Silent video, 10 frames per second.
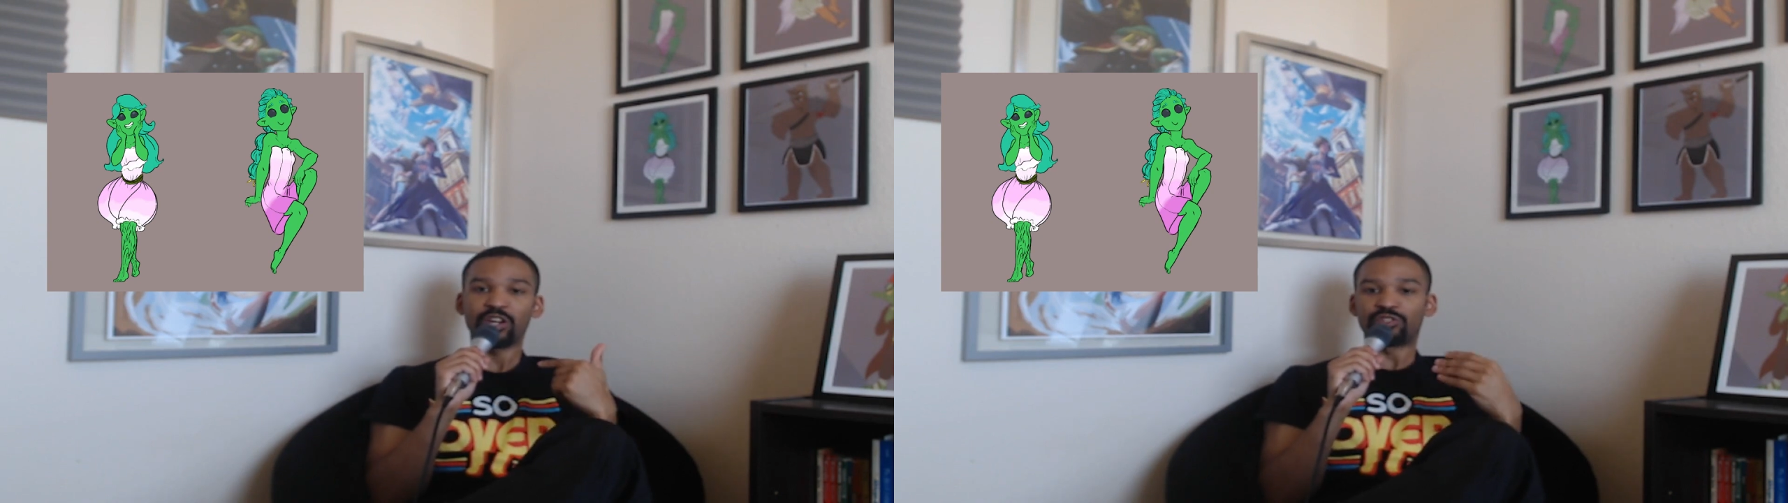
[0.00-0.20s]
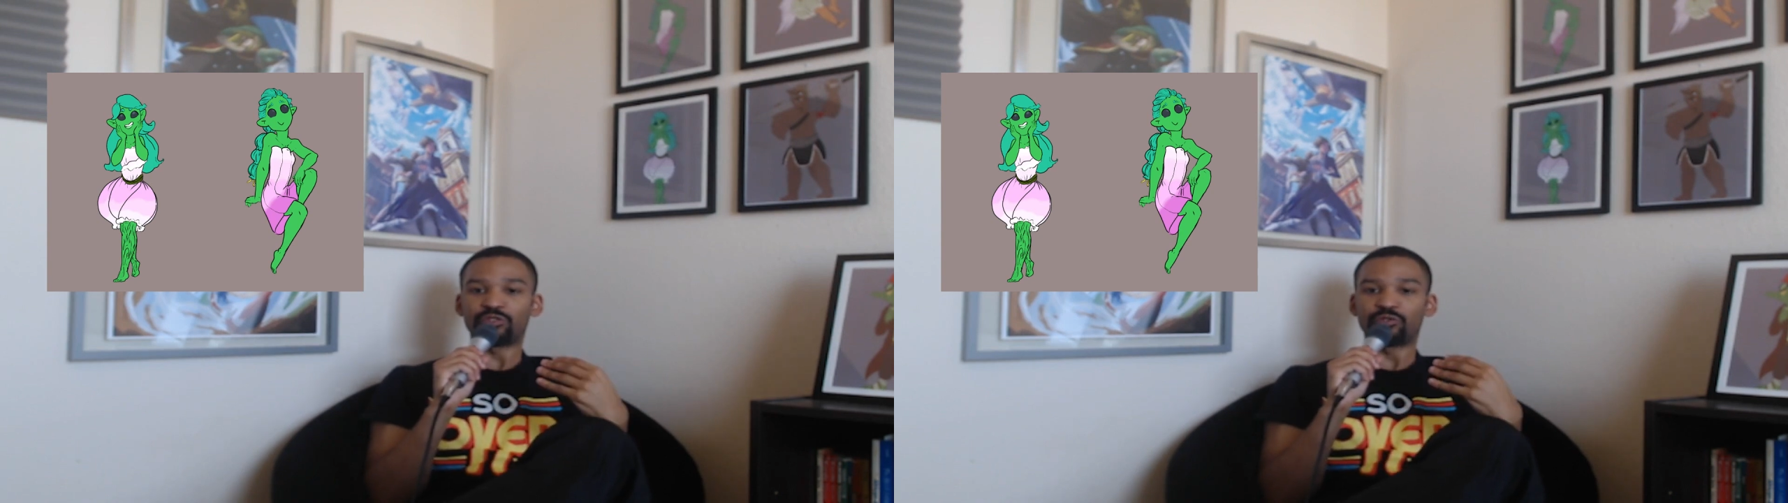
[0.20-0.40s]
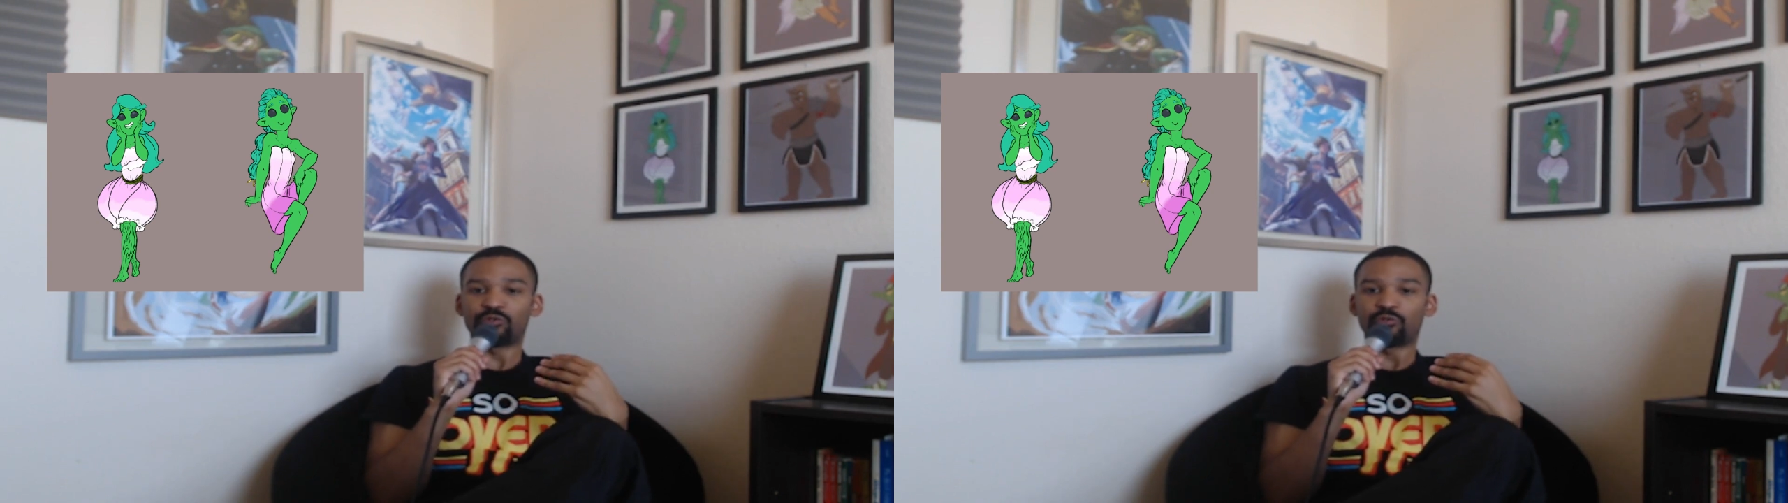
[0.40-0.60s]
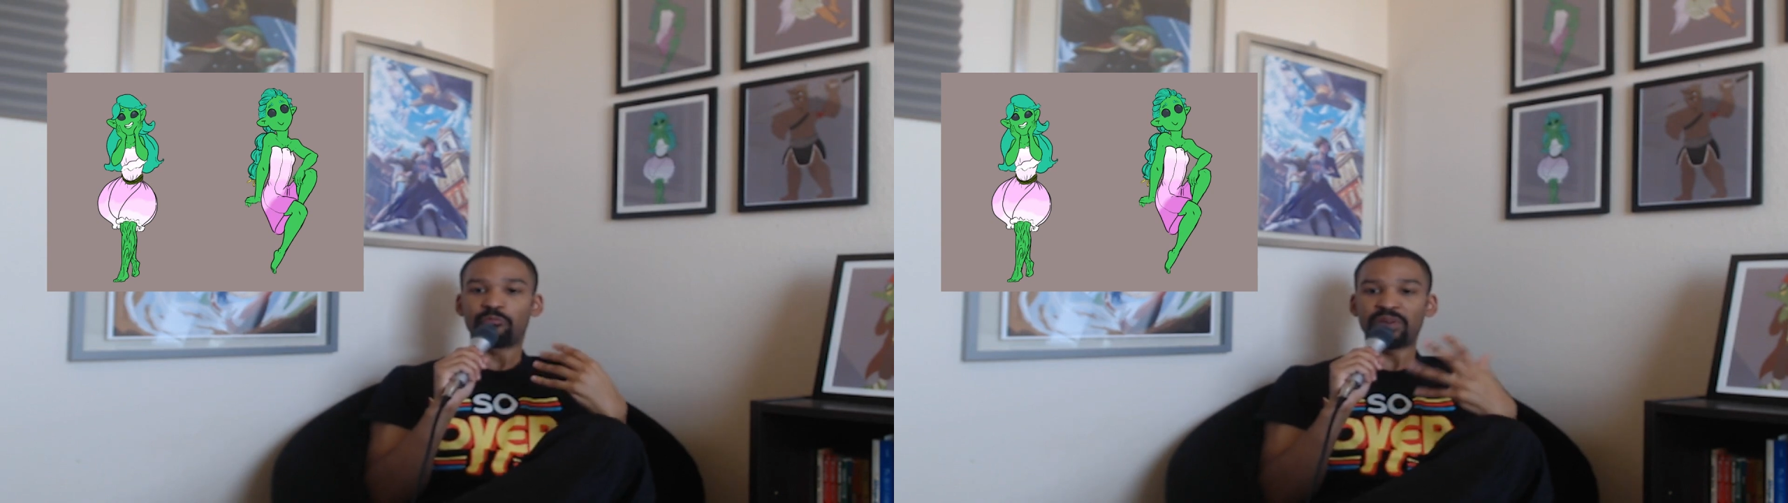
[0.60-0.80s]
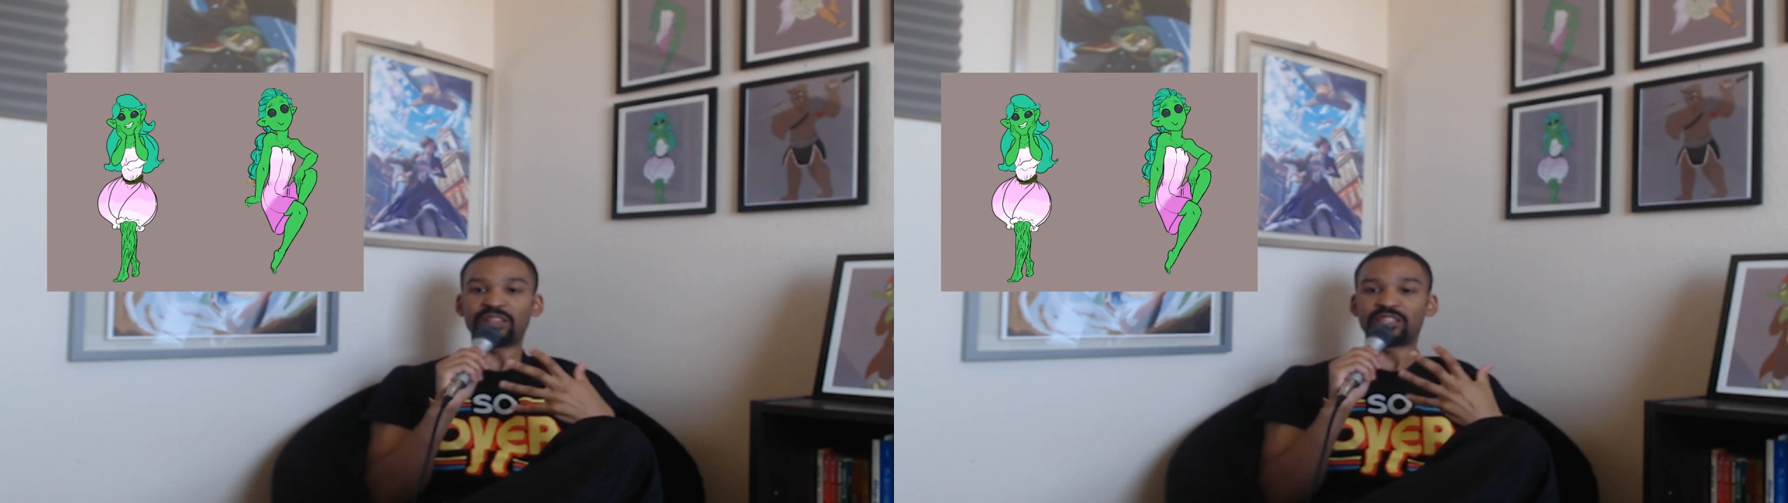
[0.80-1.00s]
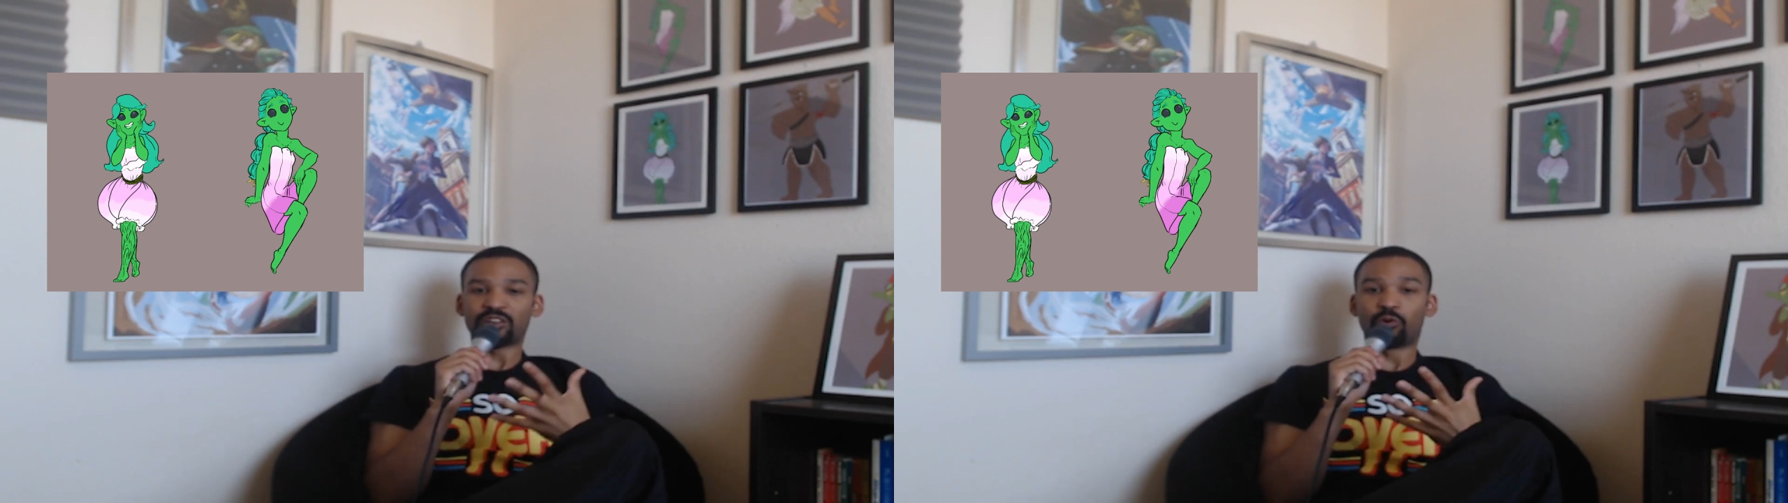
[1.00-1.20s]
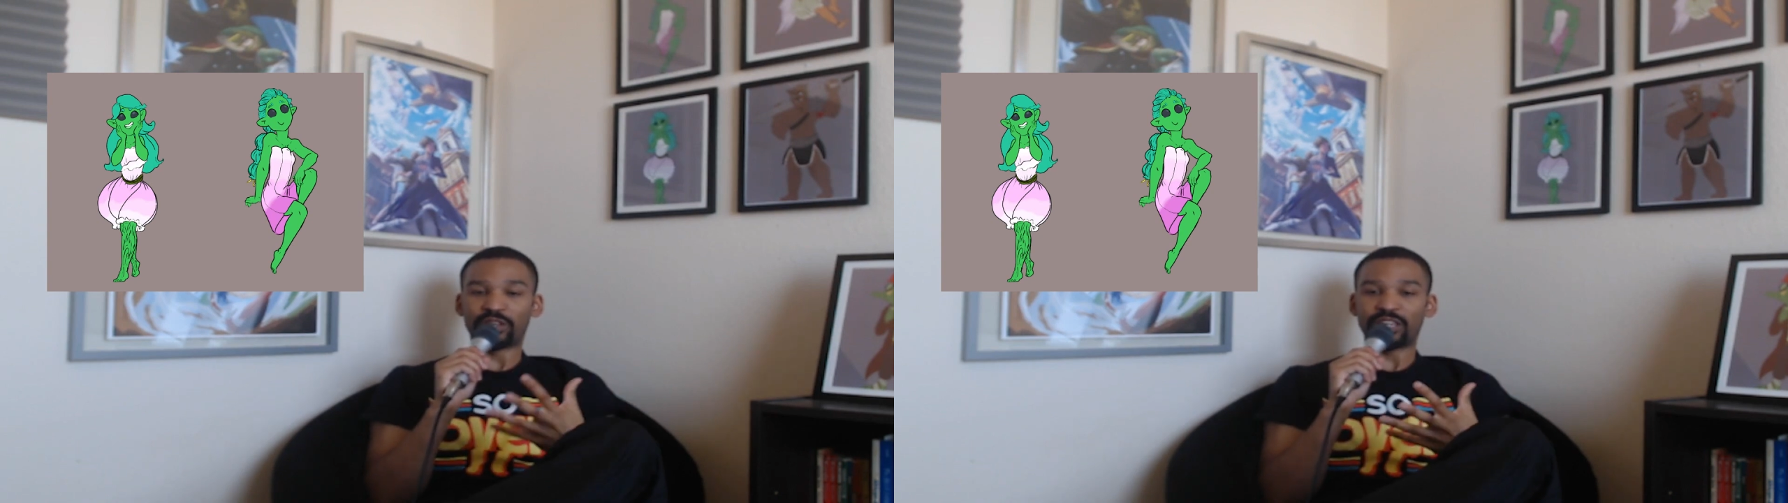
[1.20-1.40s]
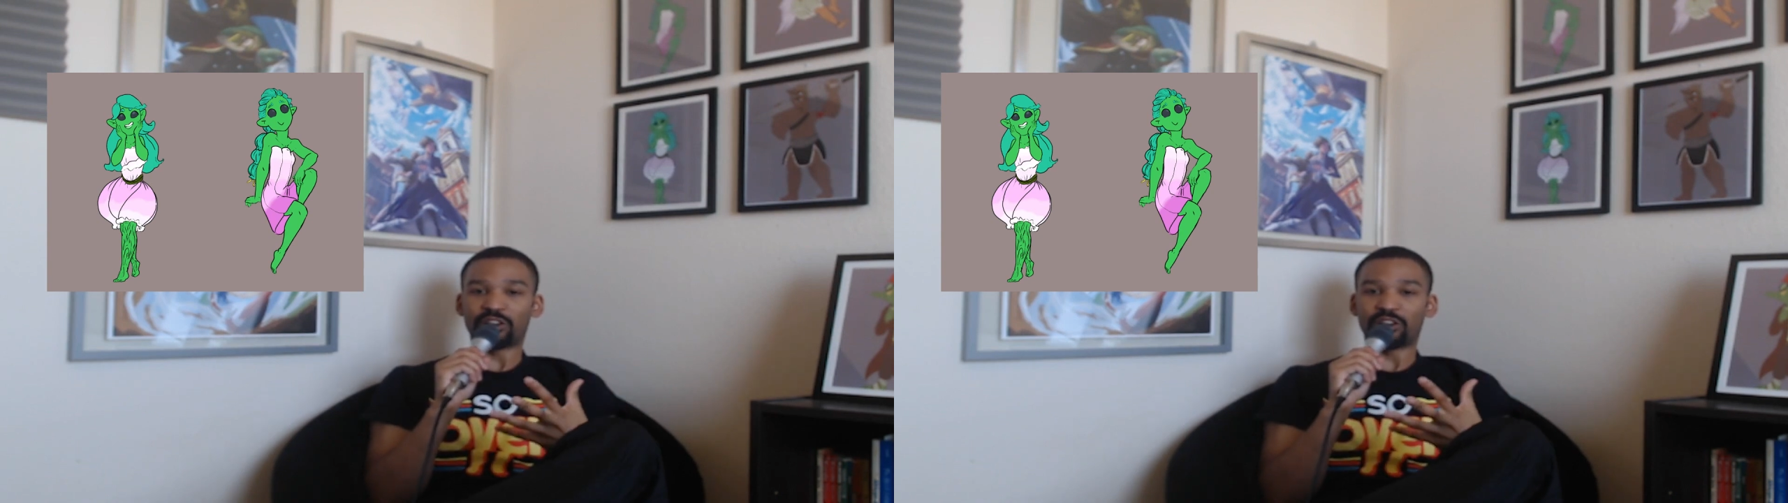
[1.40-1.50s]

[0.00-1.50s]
to be this only